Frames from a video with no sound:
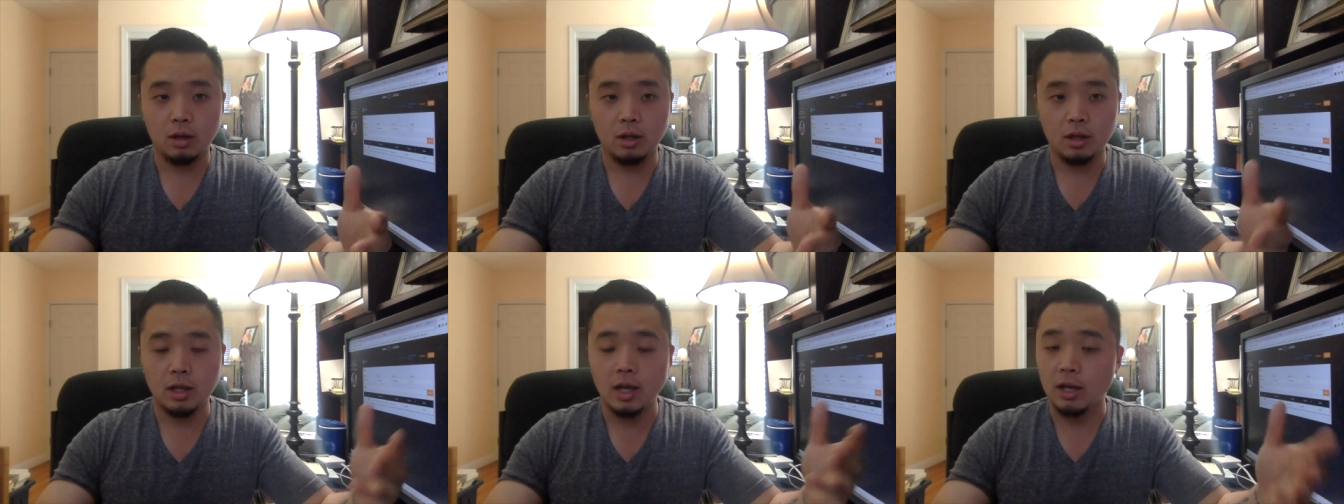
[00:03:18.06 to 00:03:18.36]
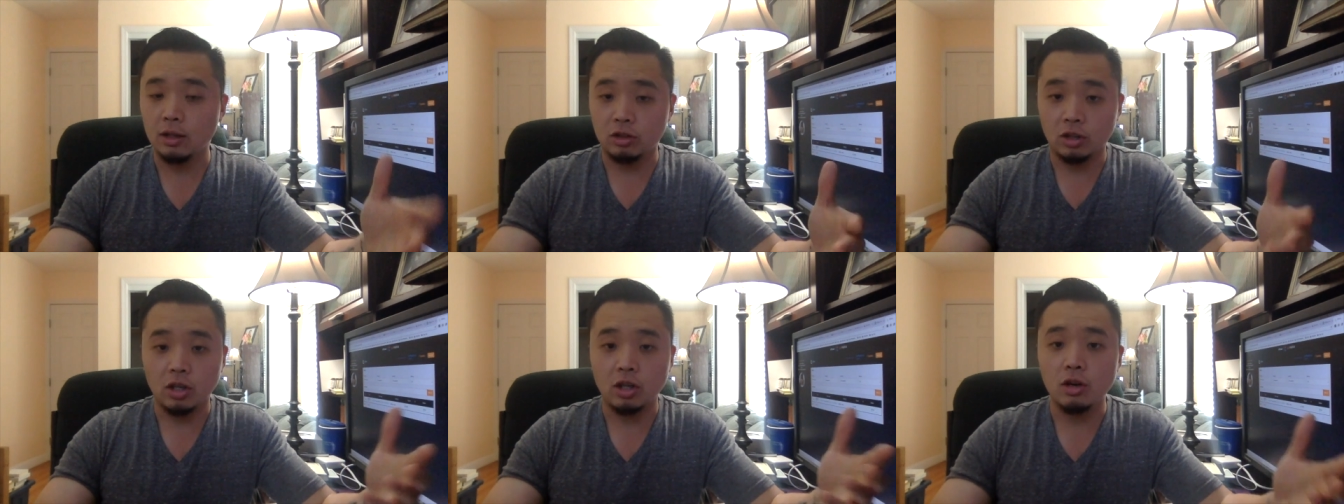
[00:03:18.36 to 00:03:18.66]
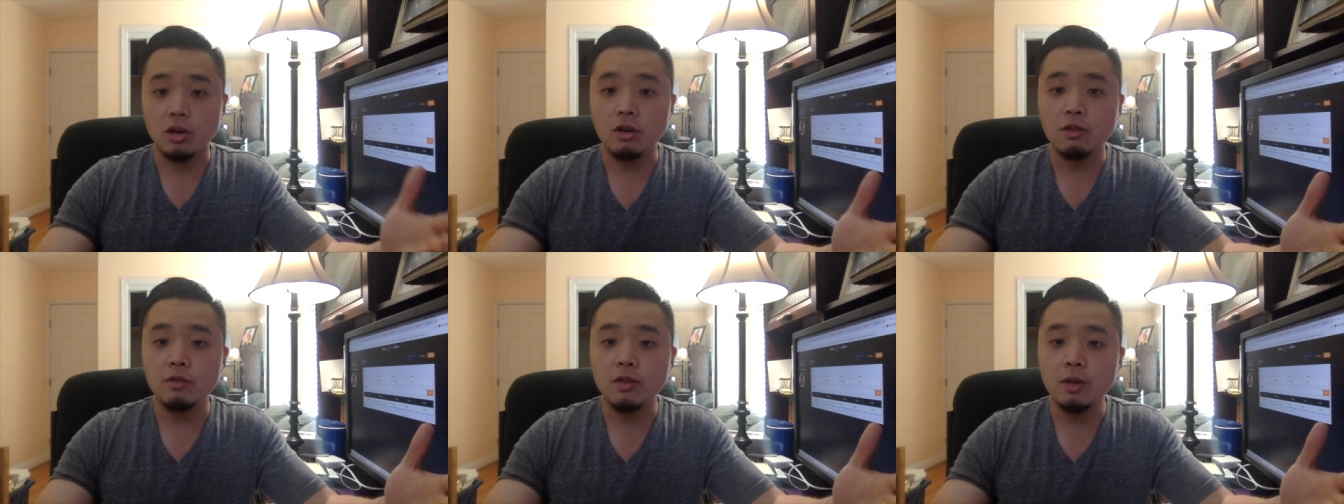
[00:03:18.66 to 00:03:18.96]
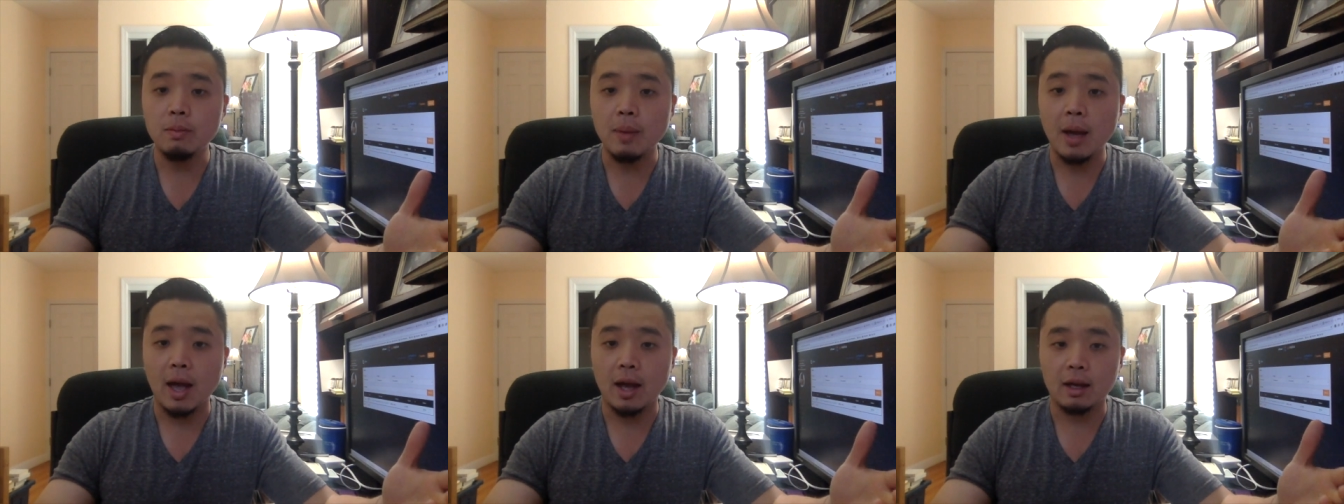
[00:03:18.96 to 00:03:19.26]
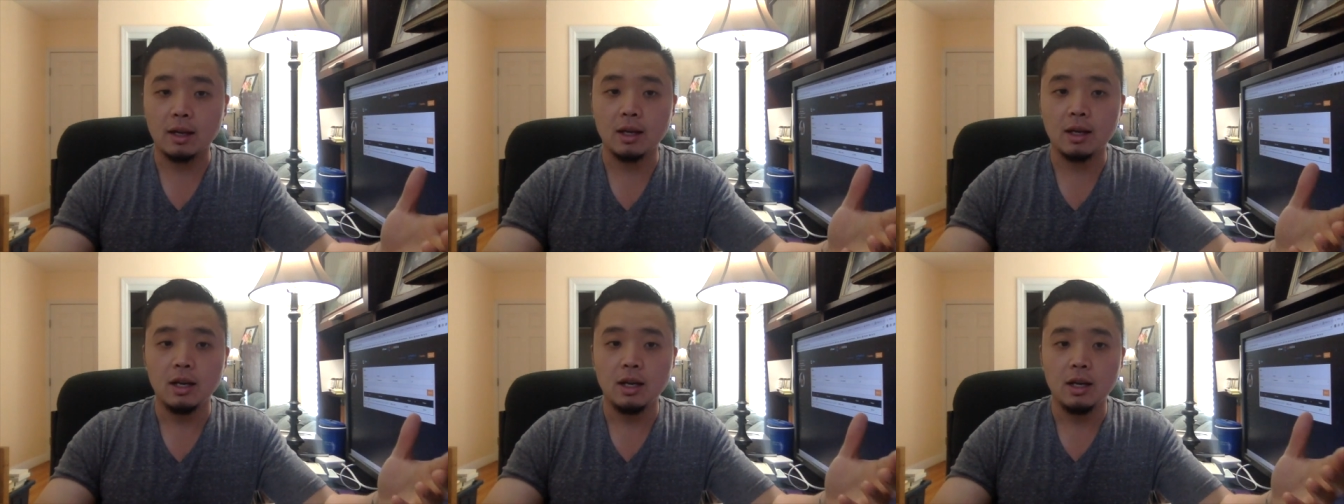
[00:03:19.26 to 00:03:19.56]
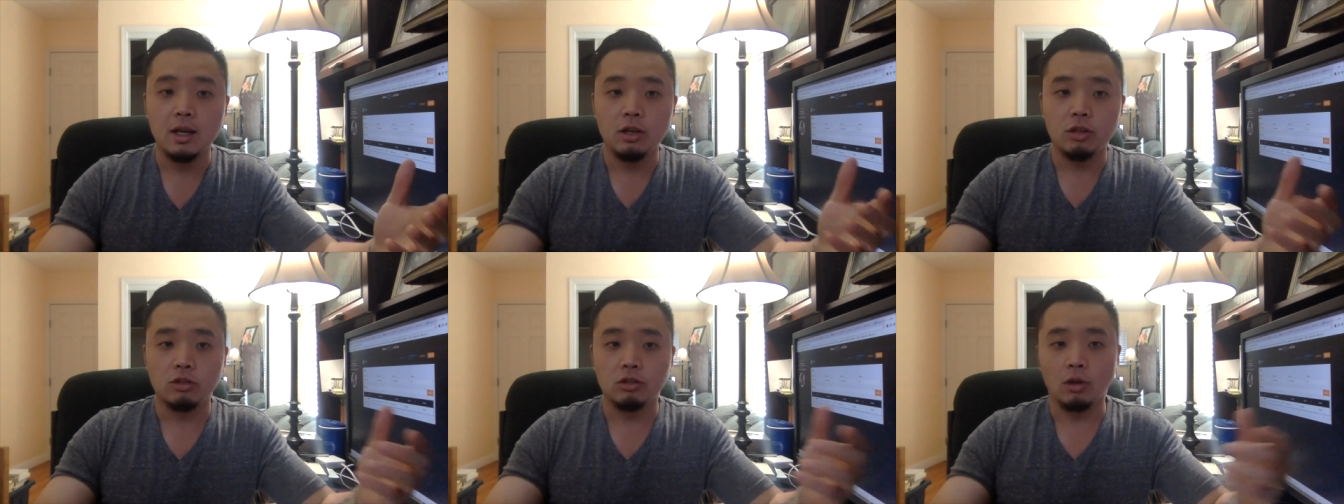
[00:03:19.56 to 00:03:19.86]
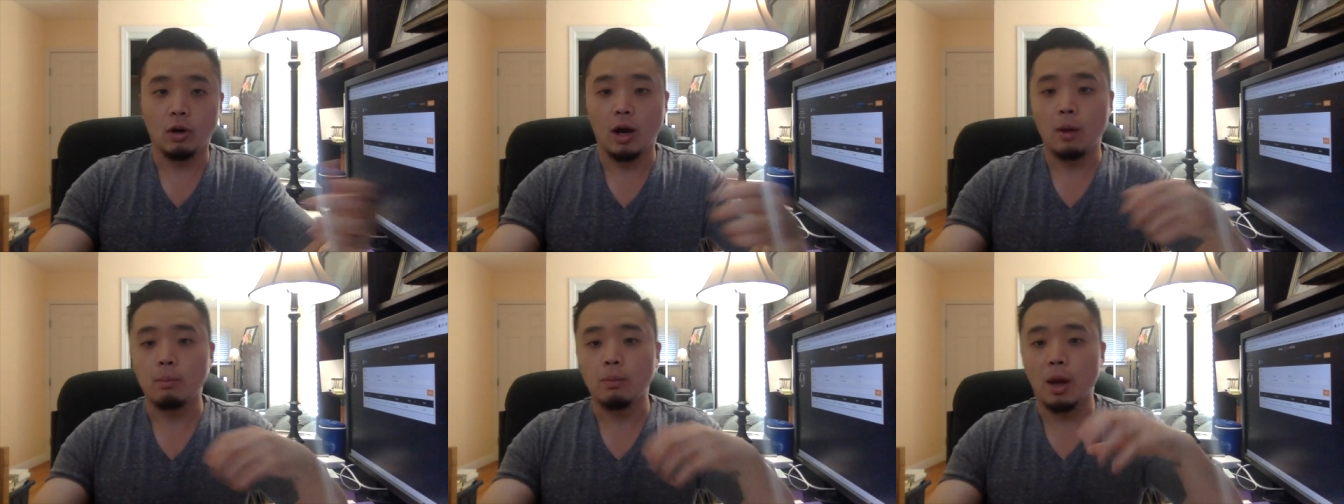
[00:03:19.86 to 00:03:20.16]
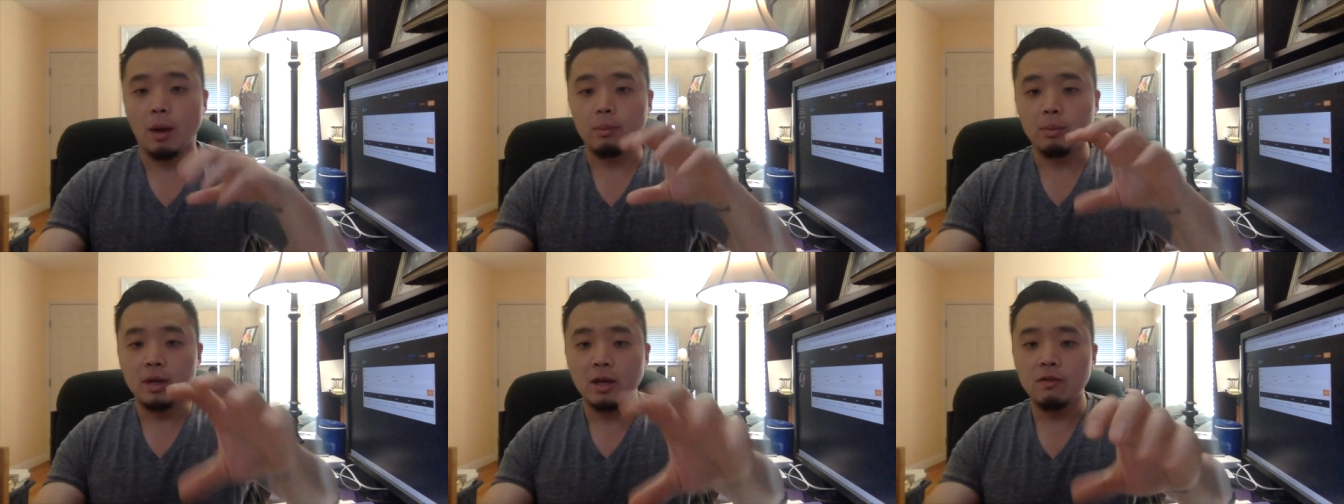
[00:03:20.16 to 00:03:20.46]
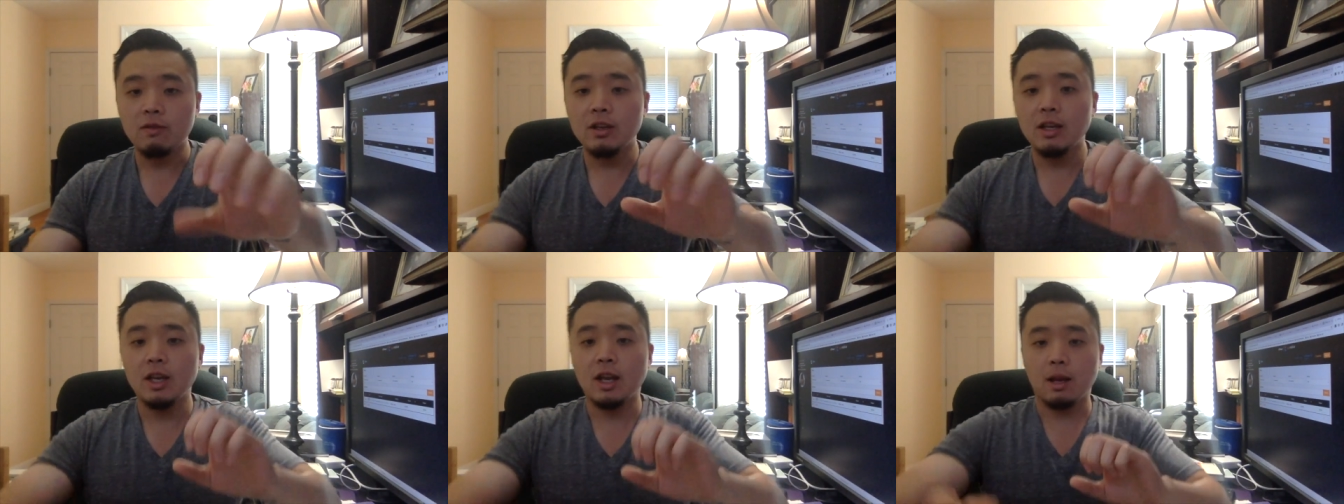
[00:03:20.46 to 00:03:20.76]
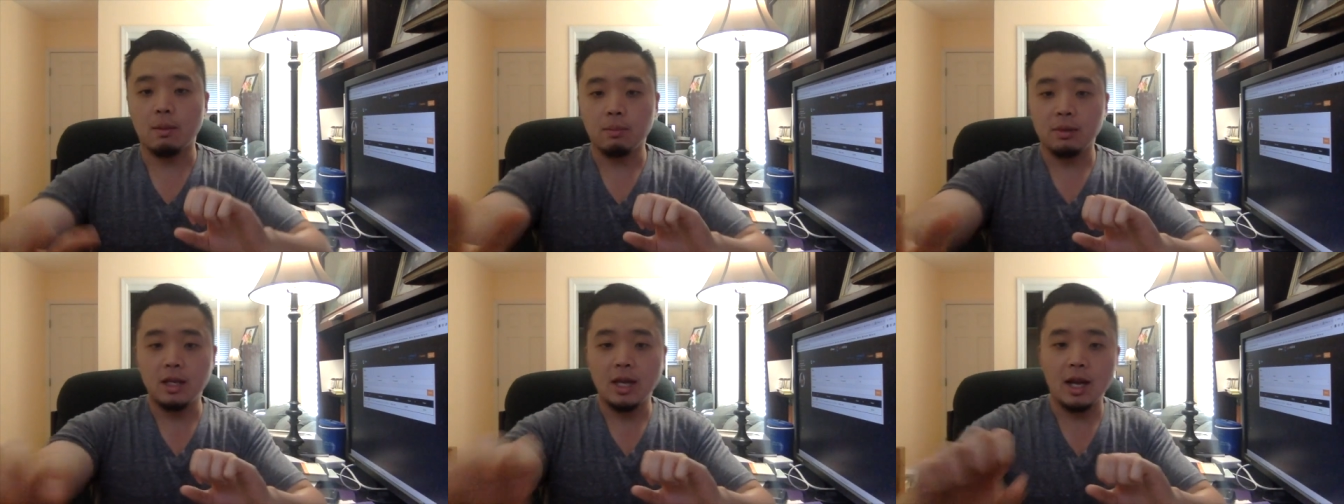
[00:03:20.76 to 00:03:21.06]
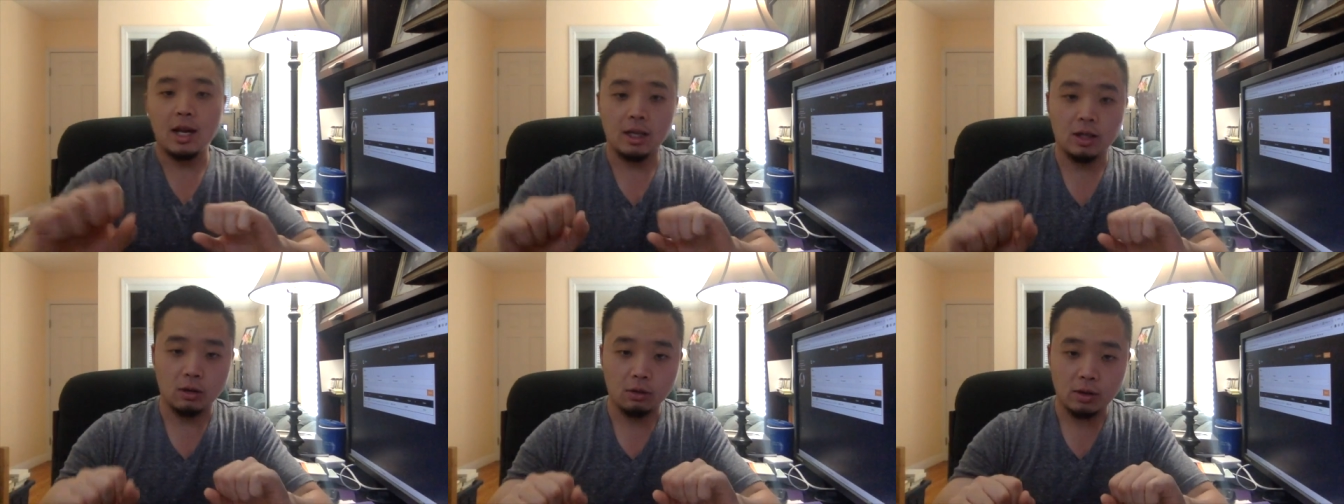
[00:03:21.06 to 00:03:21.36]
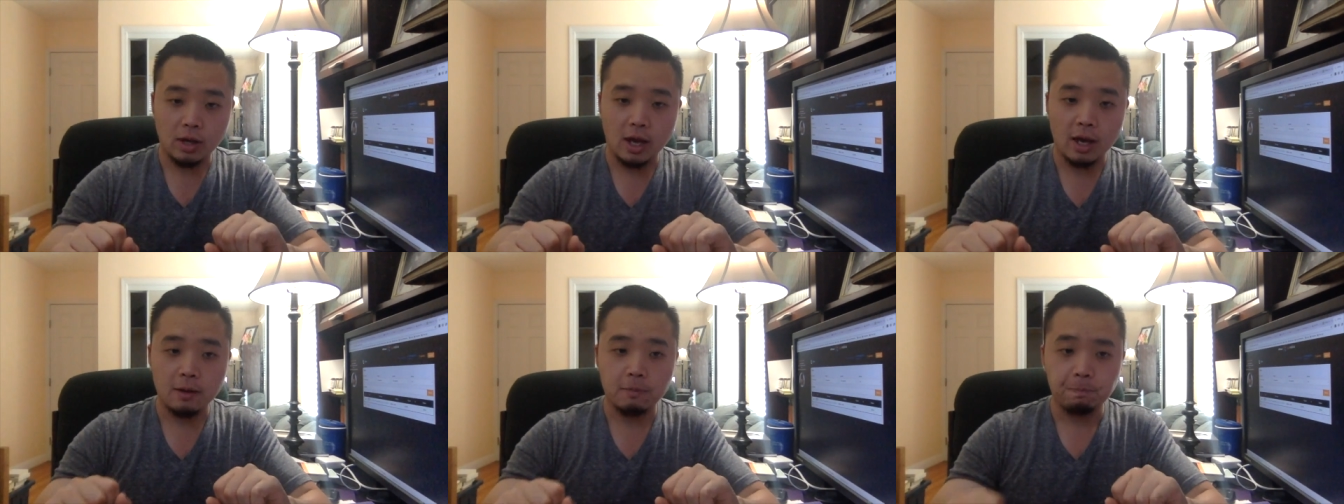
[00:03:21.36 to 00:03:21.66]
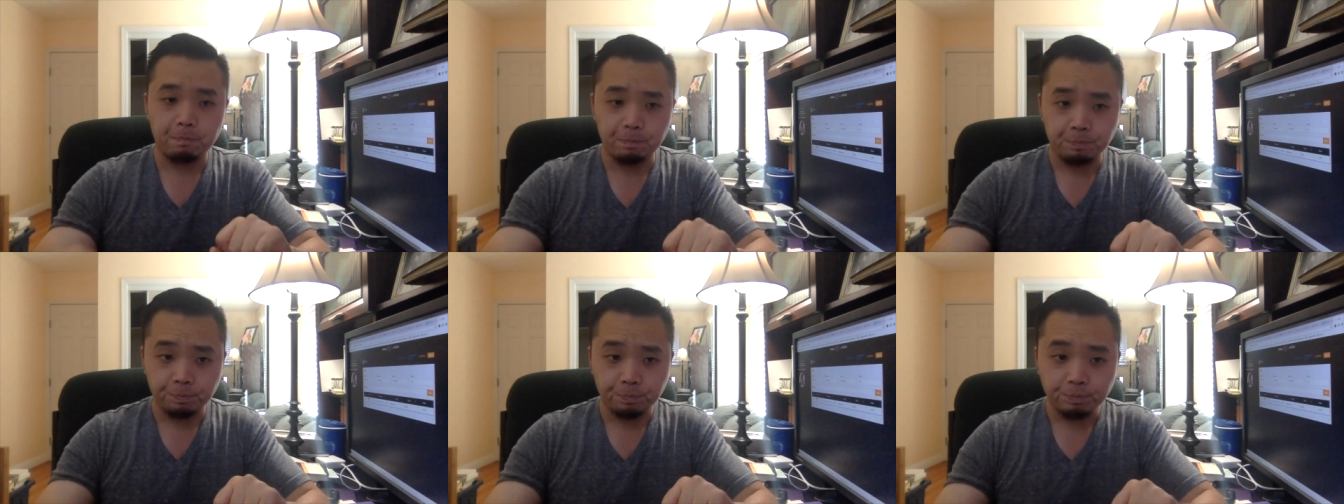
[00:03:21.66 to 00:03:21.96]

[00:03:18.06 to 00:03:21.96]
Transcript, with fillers: hear your feedback? So I'm giving and I'm getting, okay?